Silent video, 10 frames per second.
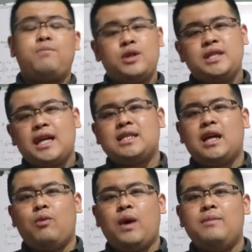
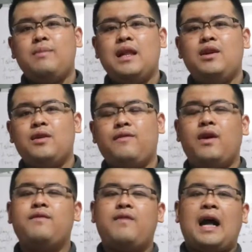projects a 1 million
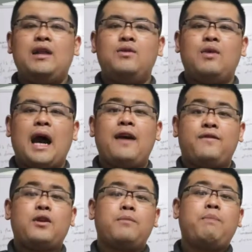fund value
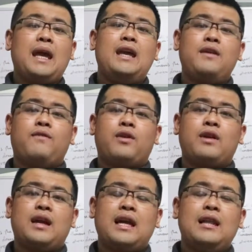after paying
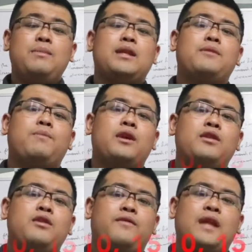for a limited
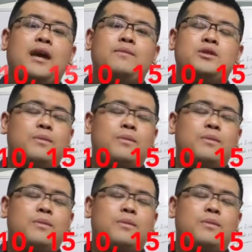period of time.